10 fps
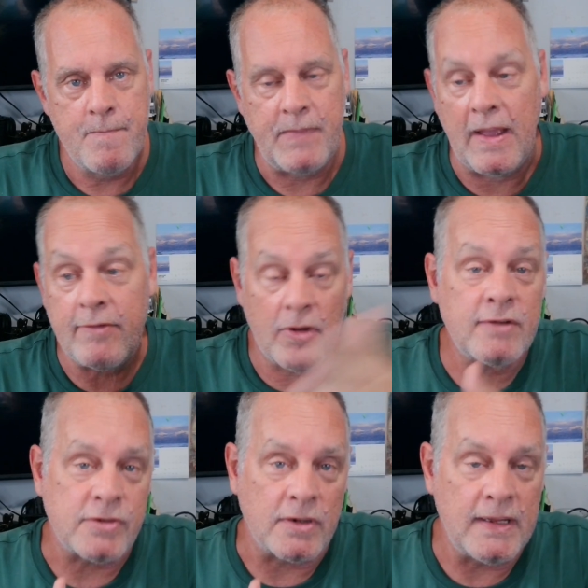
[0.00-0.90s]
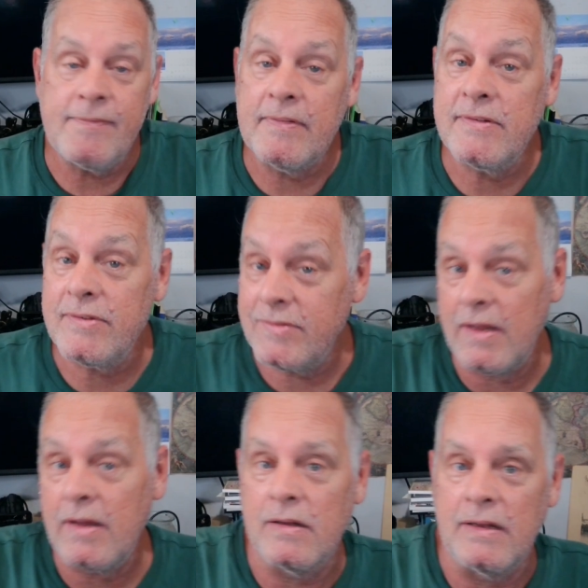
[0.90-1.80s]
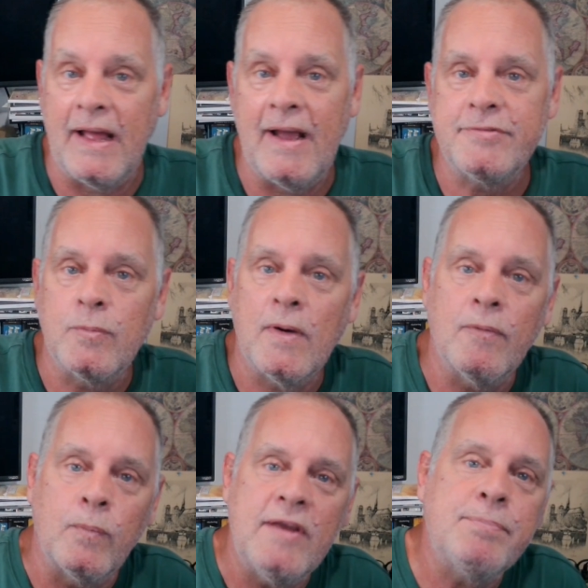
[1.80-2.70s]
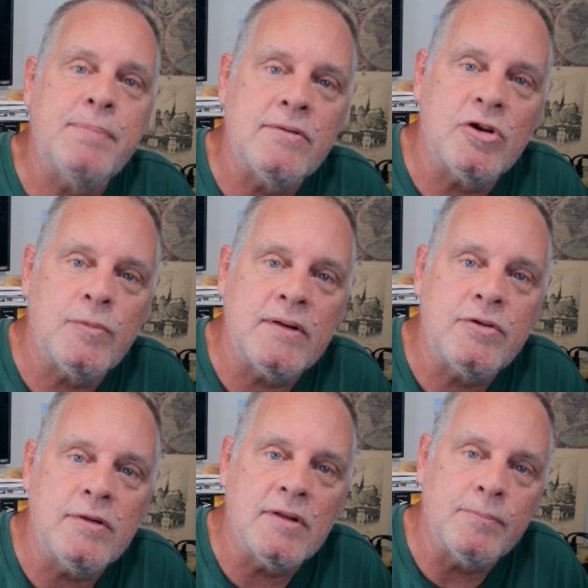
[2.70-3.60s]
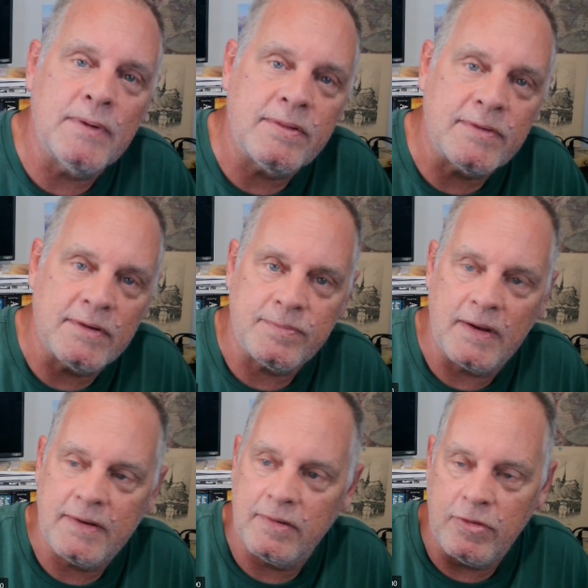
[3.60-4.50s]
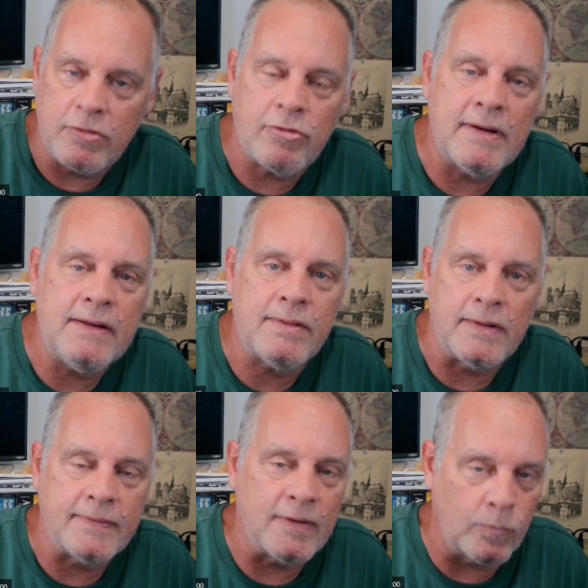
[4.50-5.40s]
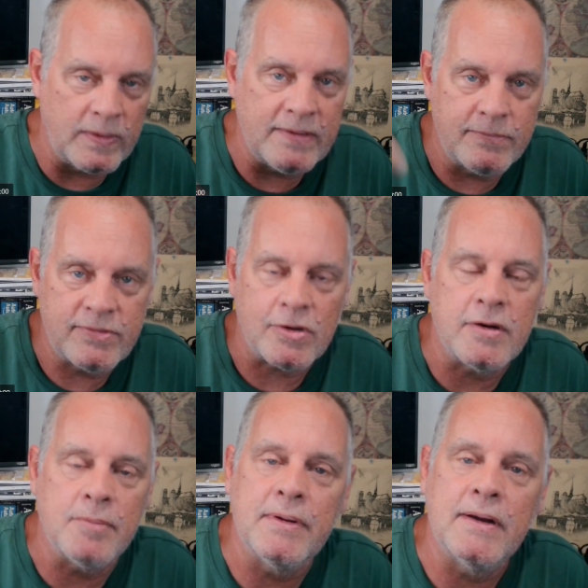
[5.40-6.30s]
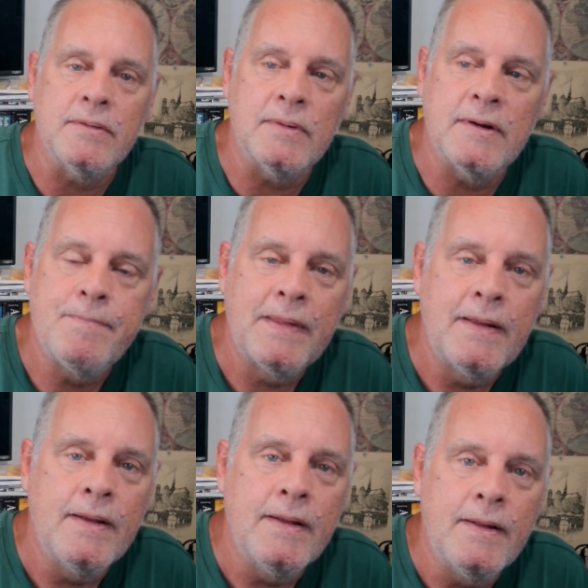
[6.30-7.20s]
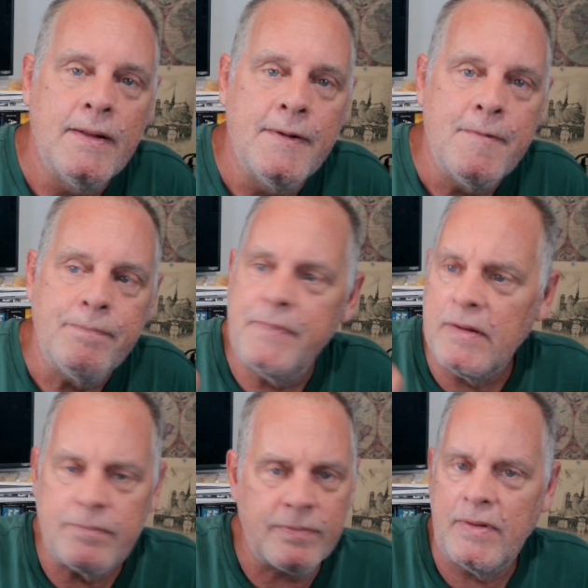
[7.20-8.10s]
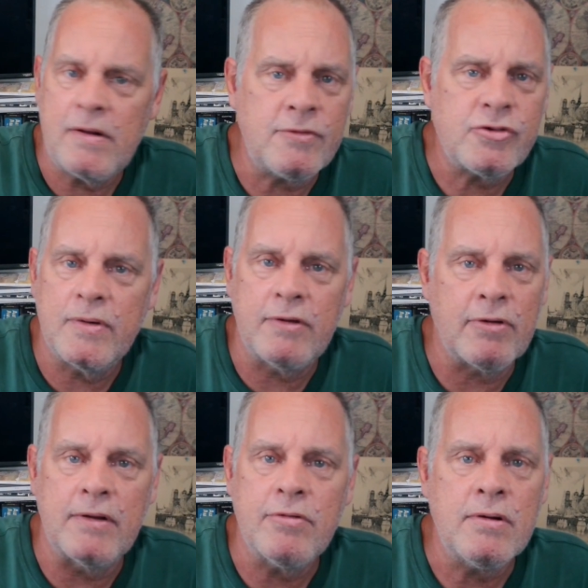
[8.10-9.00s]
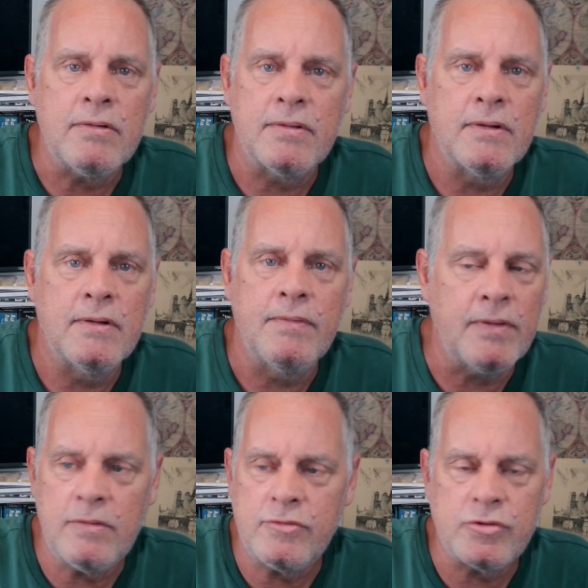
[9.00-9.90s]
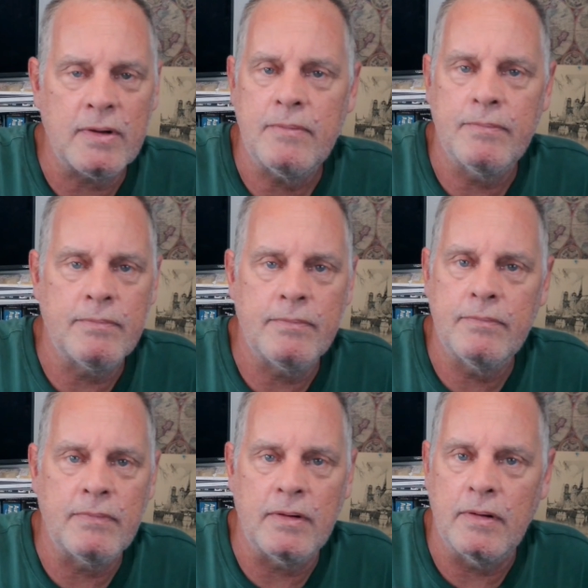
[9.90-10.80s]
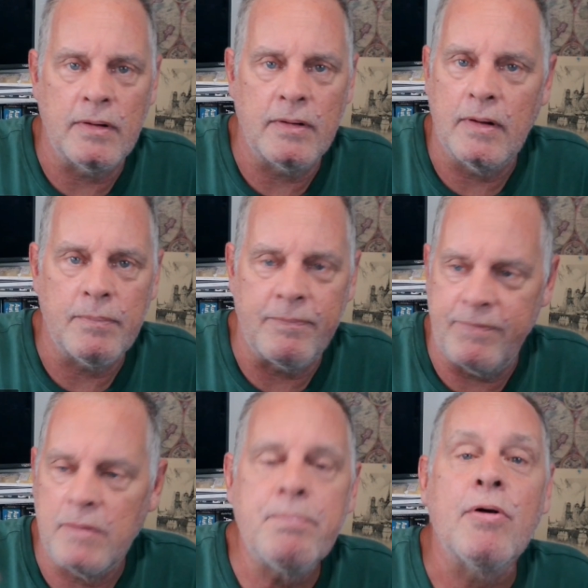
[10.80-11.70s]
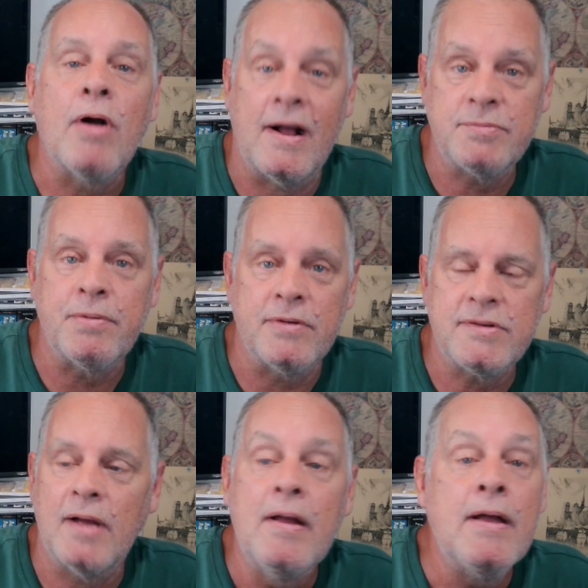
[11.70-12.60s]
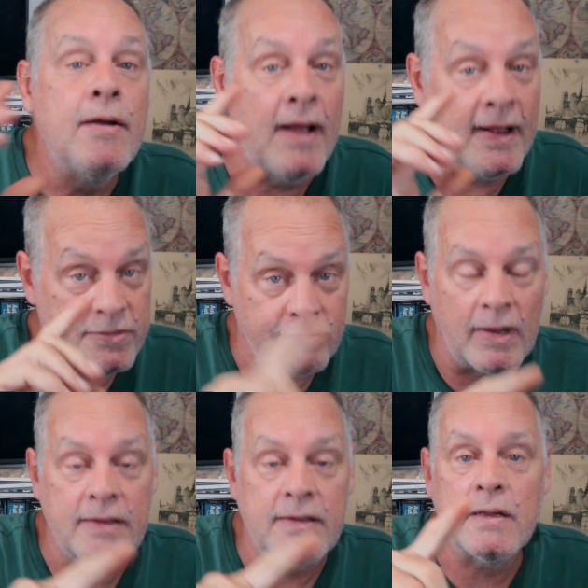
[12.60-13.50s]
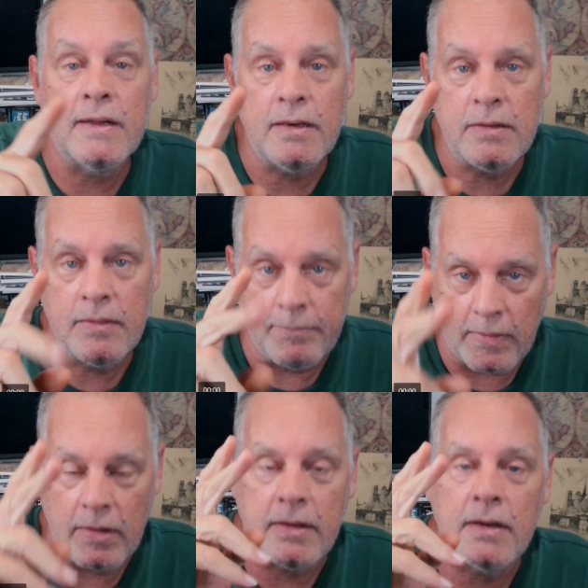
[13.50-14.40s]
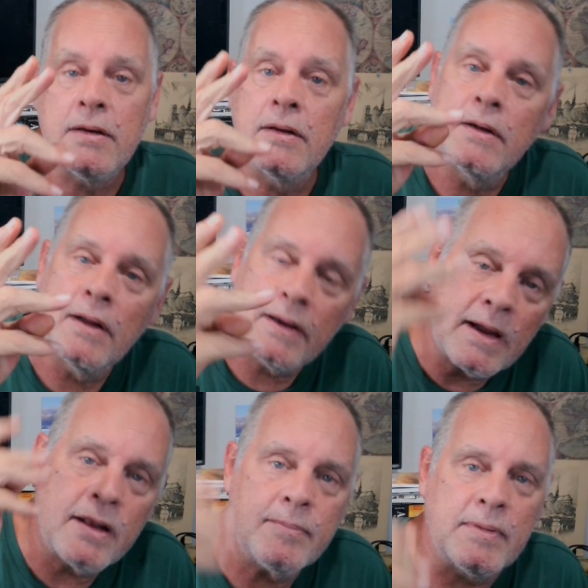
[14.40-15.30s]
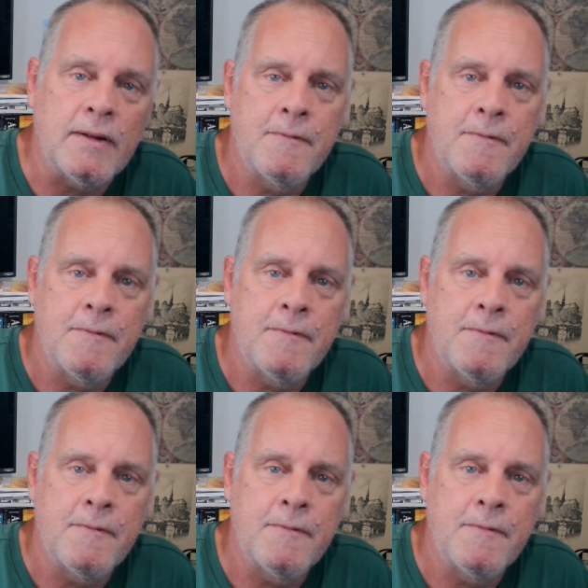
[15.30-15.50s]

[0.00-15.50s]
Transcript: And Russia, even still, after what we've been doing to them with this fucking Ukraine thing that we started, by the way, they're enjoying great growth. They're enjoying a very prosperous time as a regulated market economy.